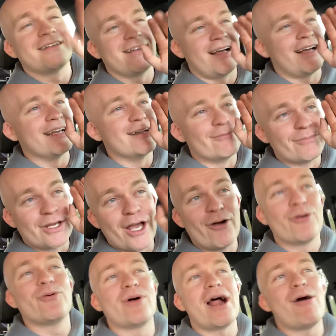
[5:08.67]
I'm
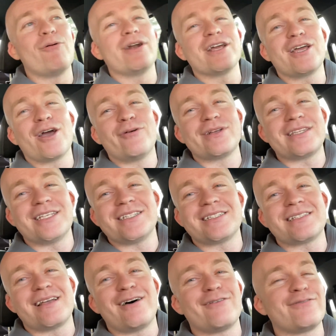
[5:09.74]
going where I want to go with this
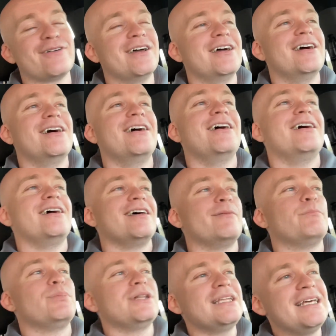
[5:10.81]
stuff.
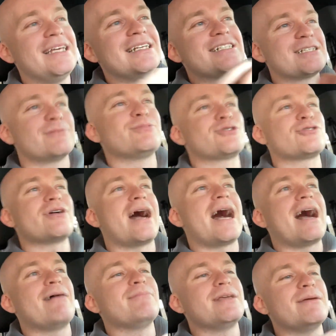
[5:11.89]
Please
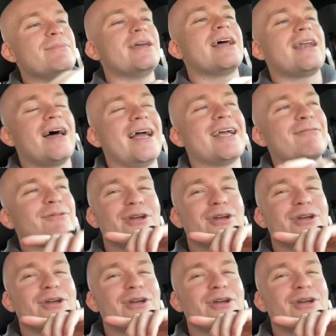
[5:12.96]
subscribe. Give me a like.